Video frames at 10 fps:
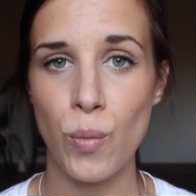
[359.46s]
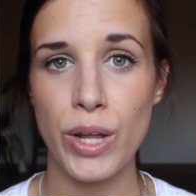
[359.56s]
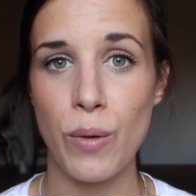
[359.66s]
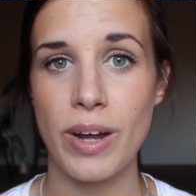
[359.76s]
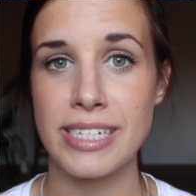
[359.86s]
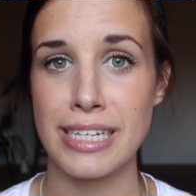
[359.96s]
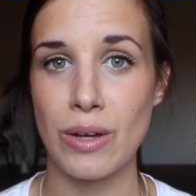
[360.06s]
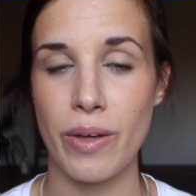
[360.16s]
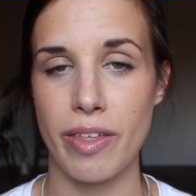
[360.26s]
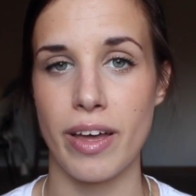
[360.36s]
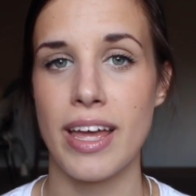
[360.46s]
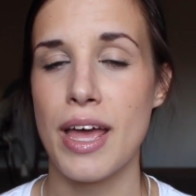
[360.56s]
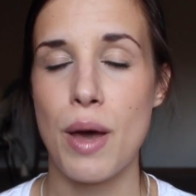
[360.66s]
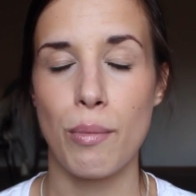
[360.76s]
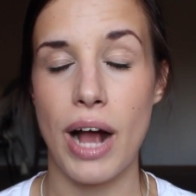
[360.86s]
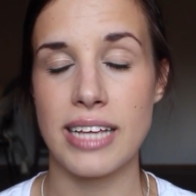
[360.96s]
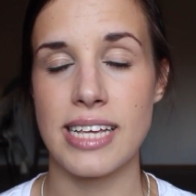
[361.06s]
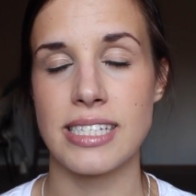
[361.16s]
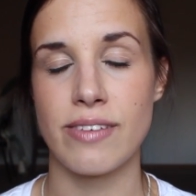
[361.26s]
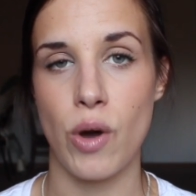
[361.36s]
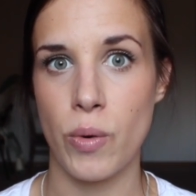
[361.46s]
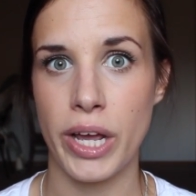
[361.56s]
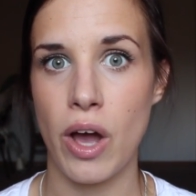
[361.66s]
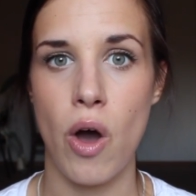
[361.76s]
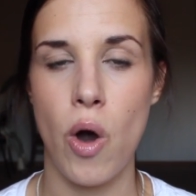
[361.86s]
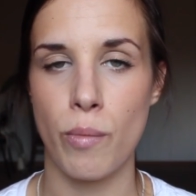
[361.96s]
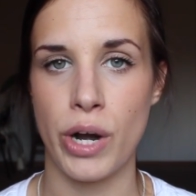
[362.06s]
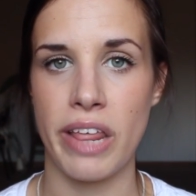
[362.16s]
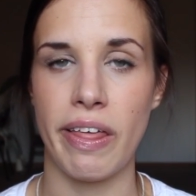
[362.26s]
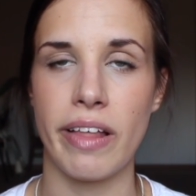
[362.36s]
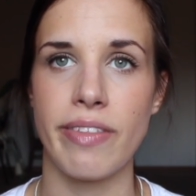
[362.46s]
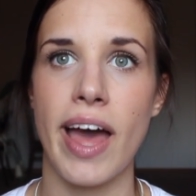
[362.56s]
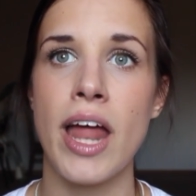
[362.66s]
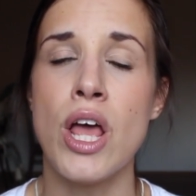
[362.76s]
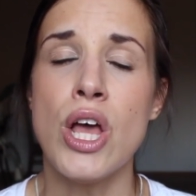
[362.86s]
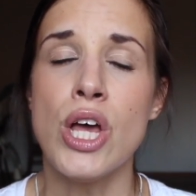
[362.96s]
we don't want to deal with the process of owning a home or anything like that.